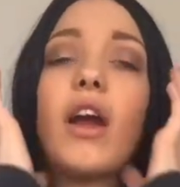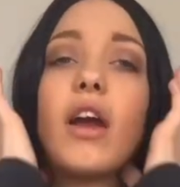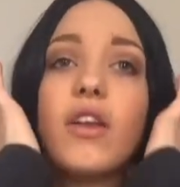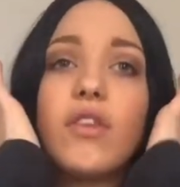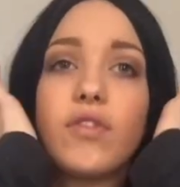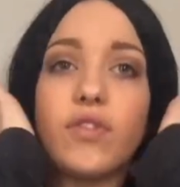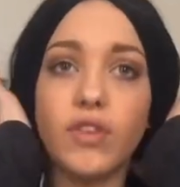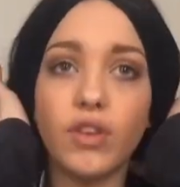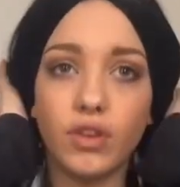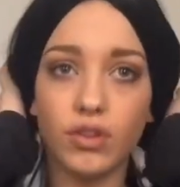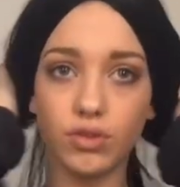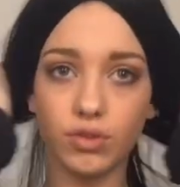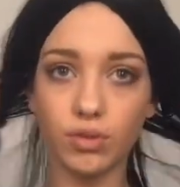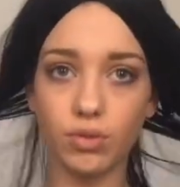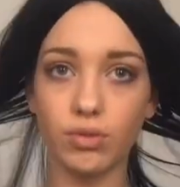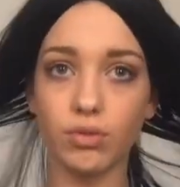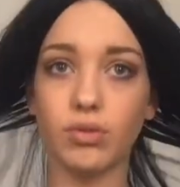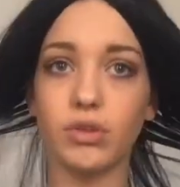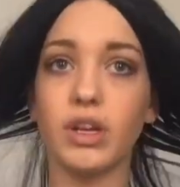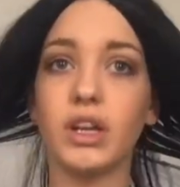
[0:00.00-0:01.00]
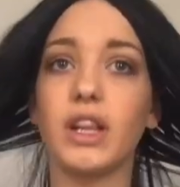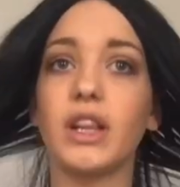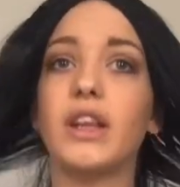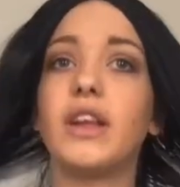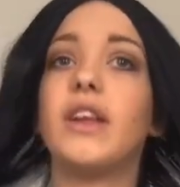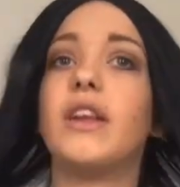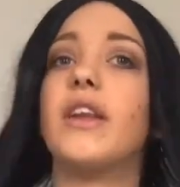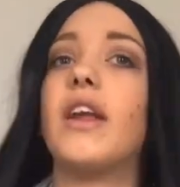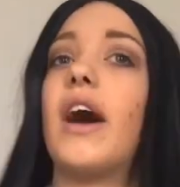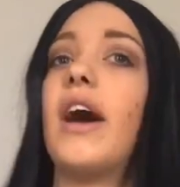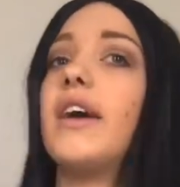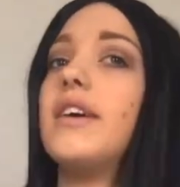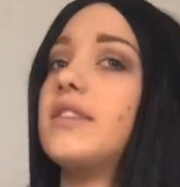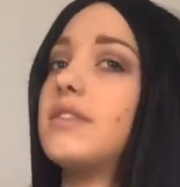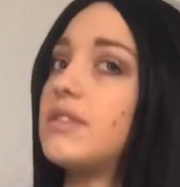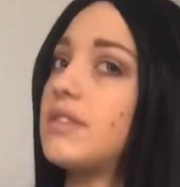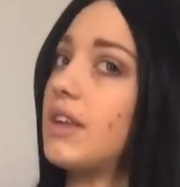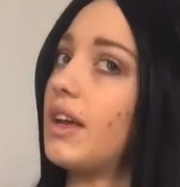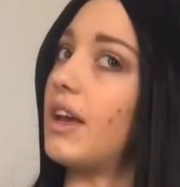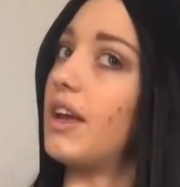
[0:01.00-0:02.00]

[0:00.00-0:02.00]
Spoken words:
It feels really nice